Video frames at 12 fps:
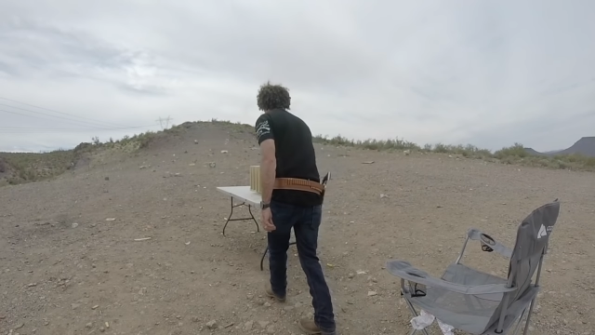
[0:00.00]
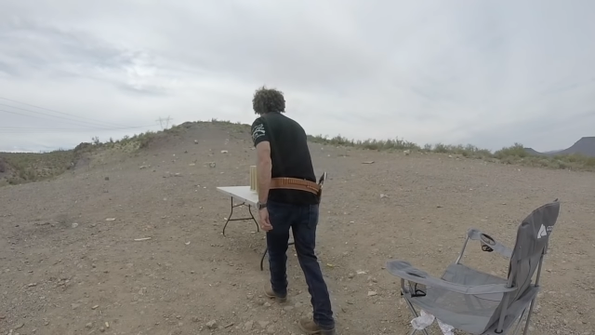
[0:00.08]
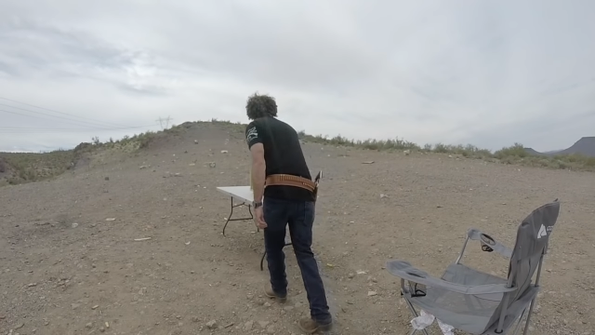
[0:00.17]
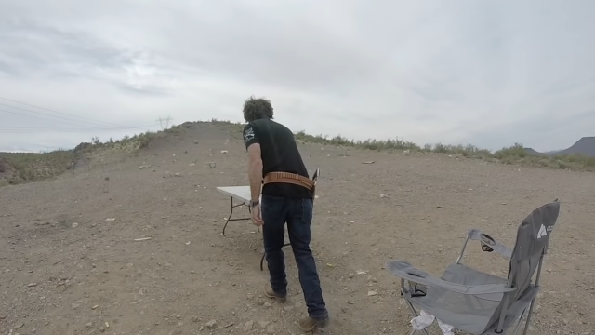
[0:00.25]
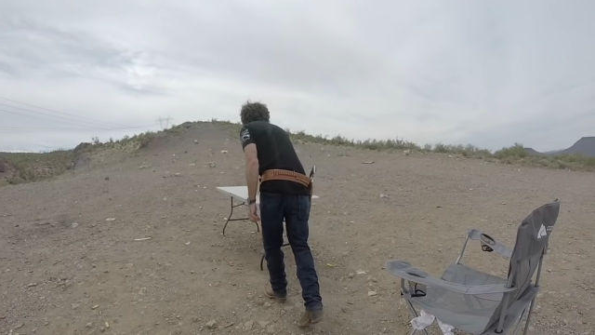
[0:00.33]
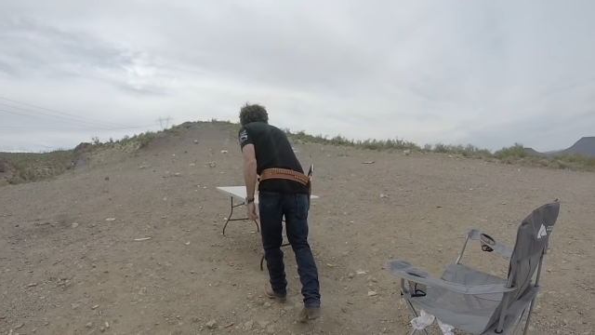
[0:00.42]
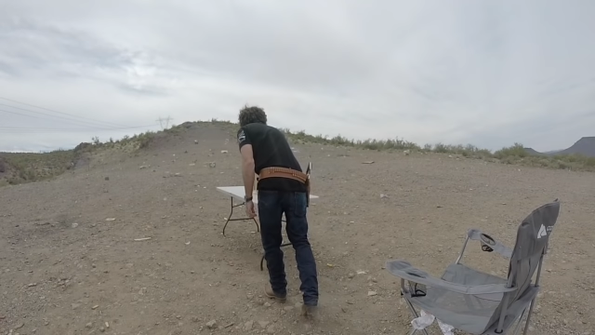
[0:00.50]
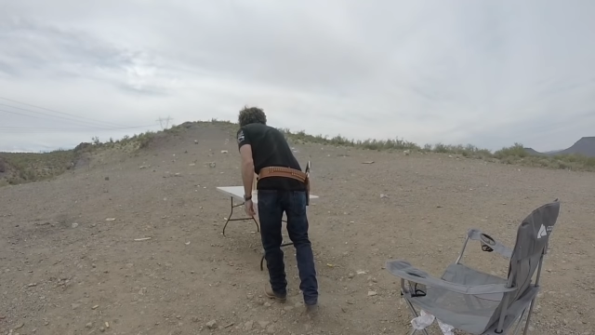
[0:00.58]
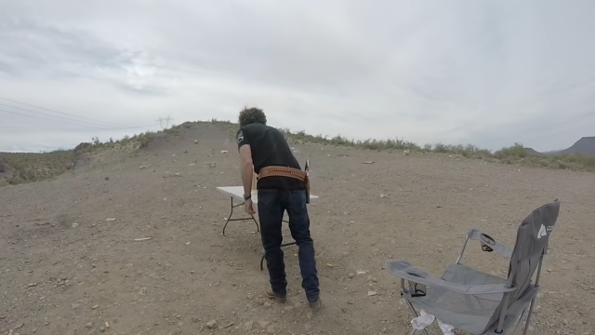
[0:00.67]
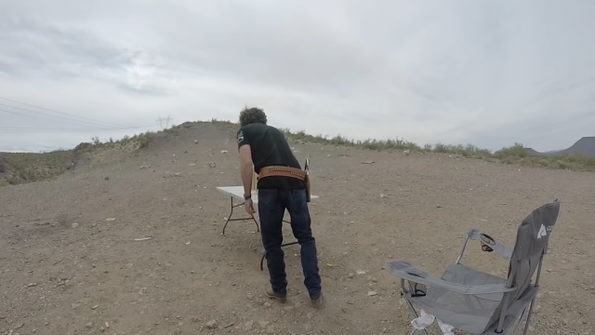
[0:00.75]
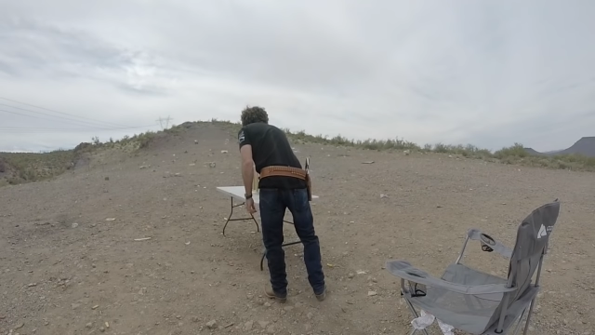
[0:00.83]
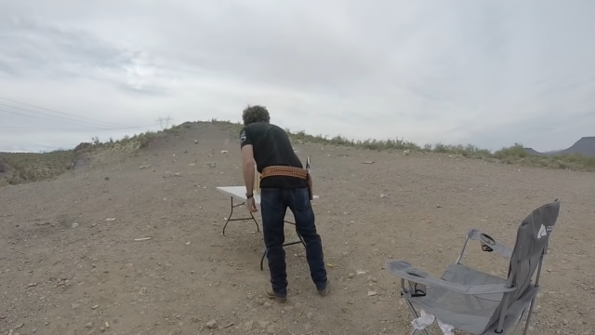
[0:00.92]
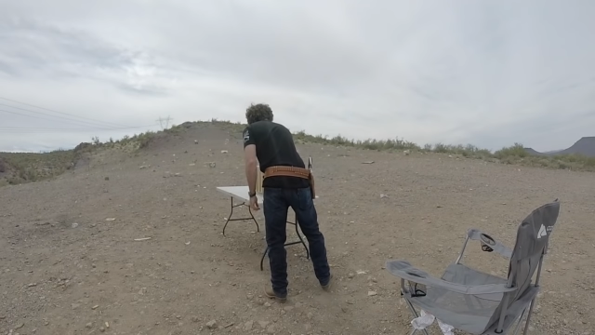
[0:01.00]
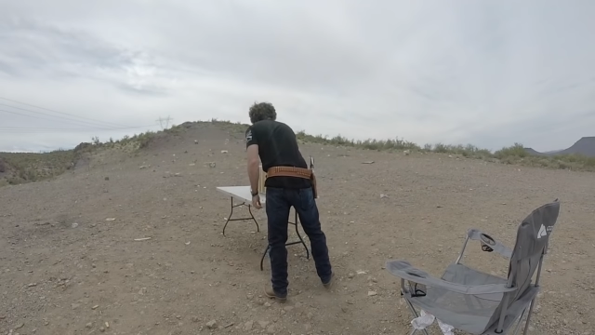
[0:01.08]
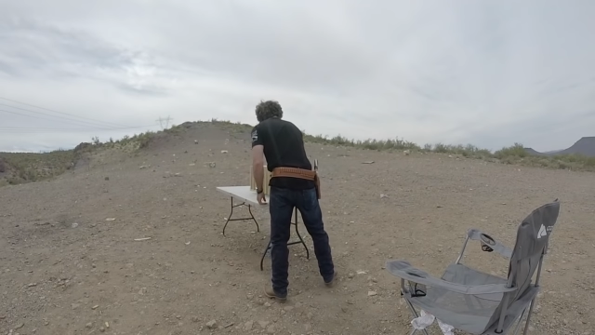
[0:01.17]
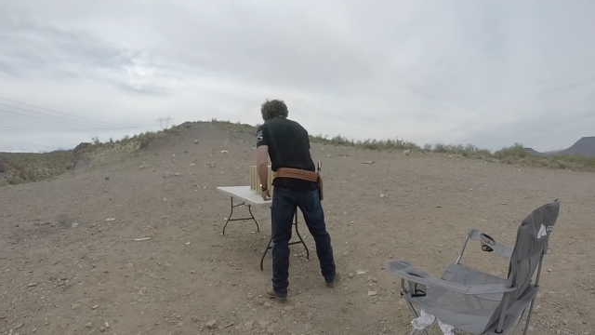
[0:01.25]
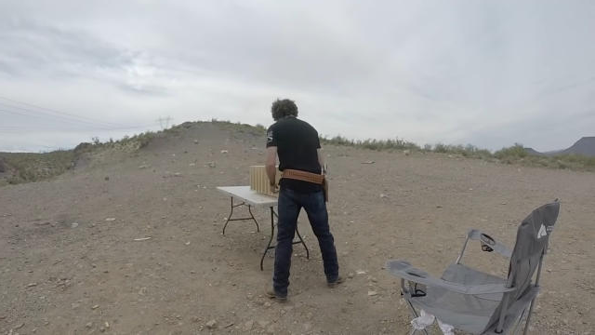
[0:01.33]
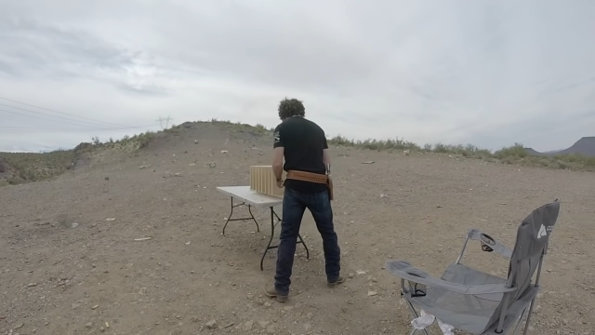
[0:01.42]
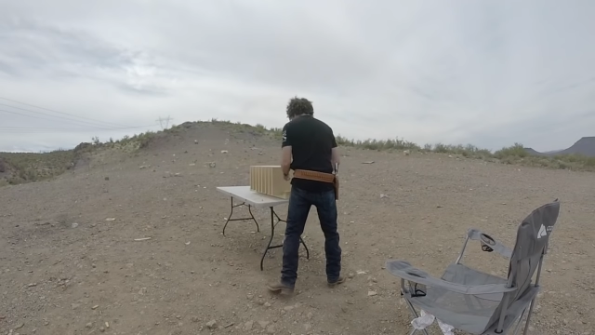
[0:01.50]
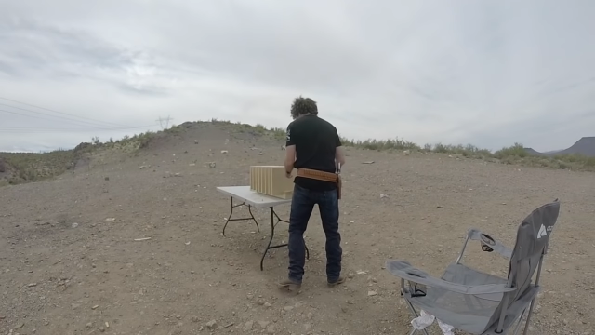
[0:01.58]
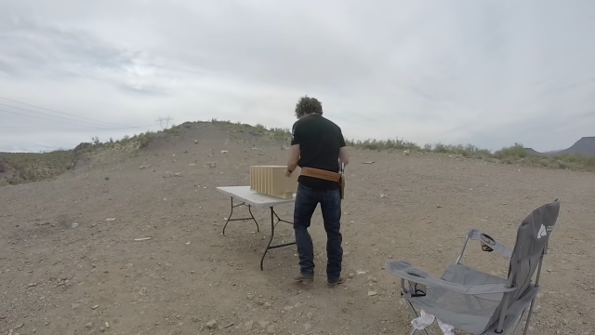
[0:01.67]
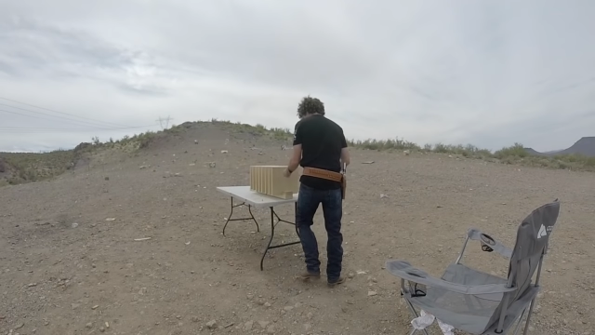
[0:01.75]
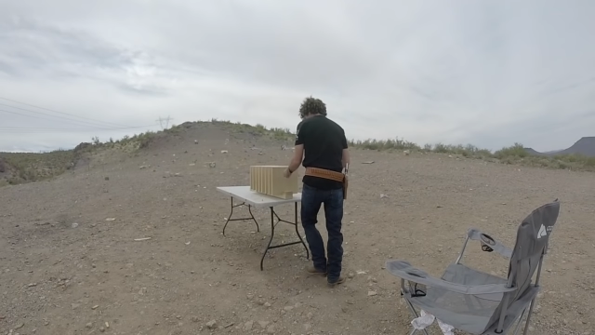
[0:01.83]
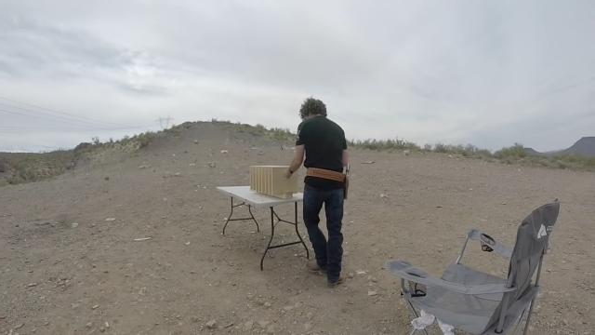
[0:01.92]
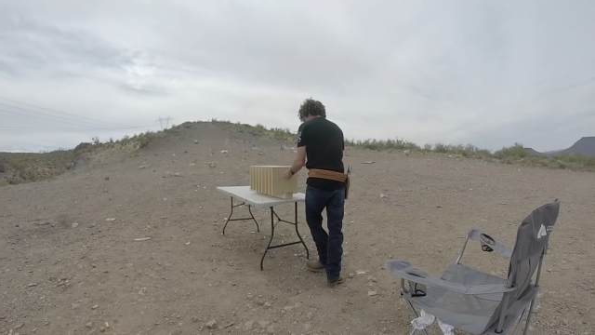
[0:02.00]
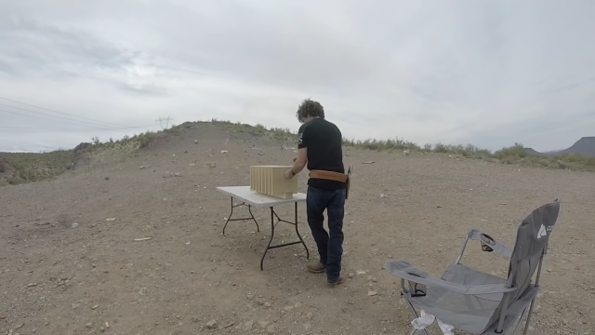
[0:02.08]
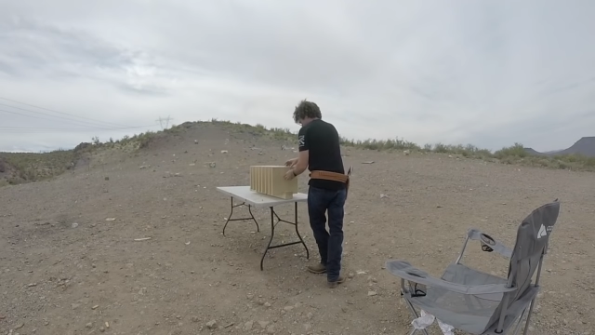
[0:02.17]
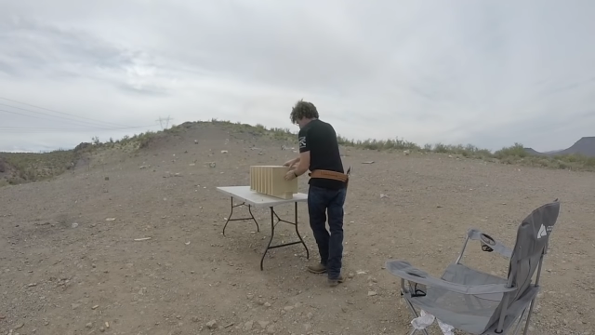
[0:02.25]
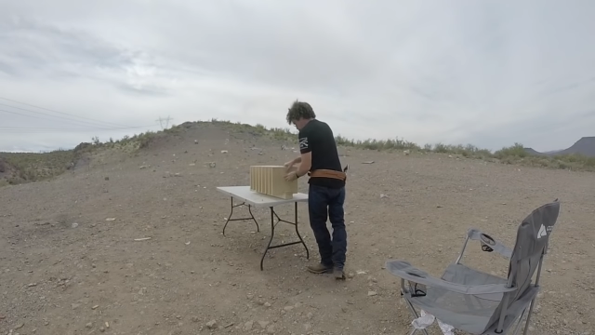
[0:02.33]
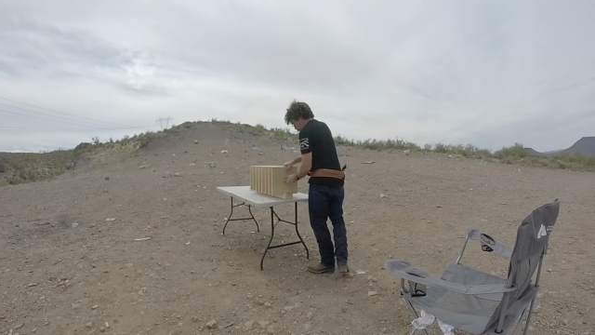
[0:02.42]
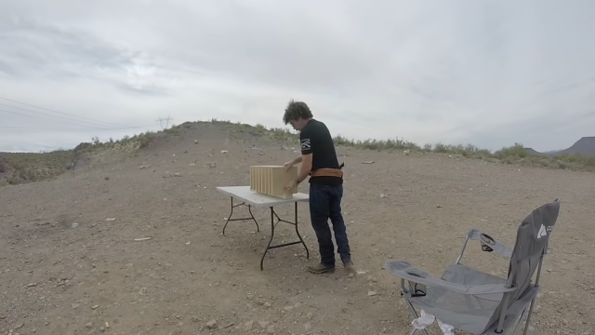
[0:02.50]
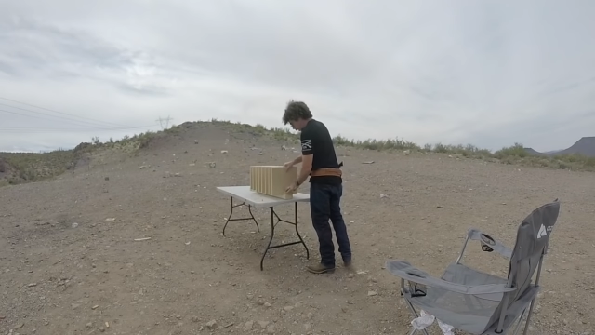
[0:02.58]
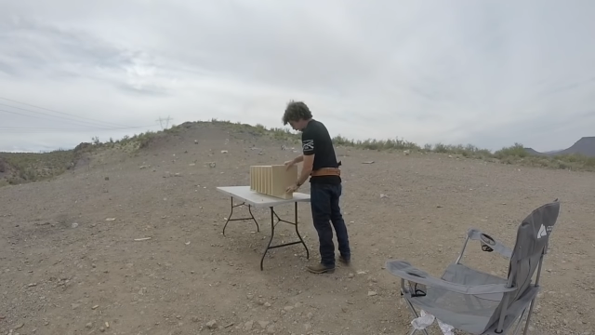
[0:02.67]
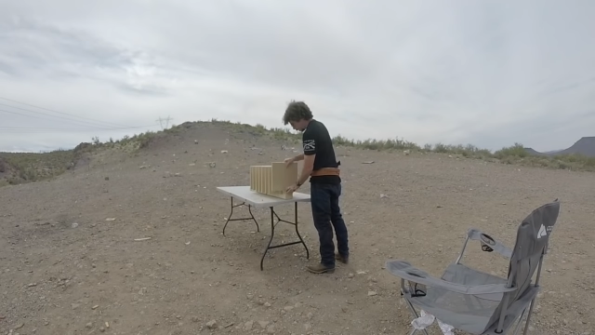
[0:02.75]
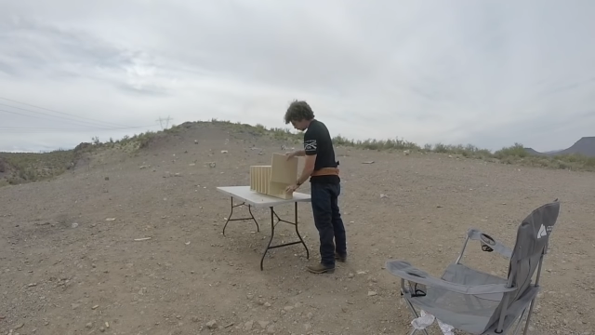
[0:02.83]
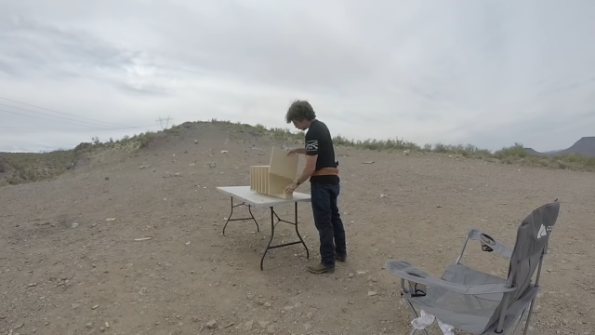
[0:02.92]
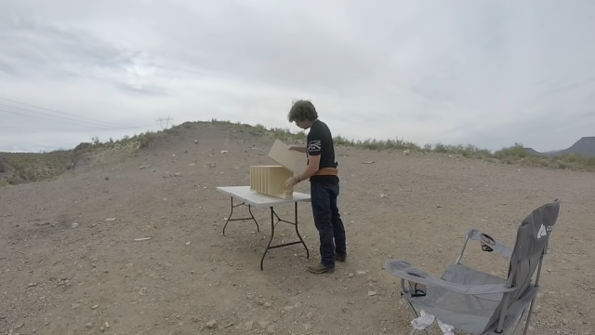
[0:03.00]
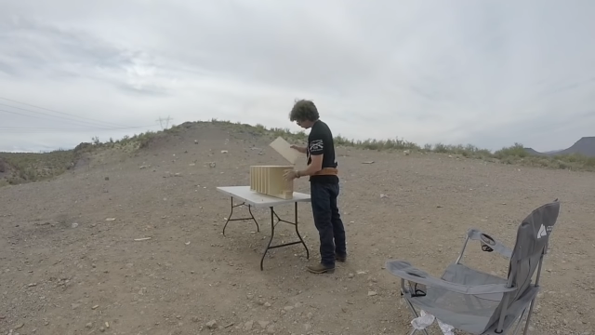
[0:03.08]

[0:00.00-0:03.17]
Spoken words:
[unreadable: no face in view]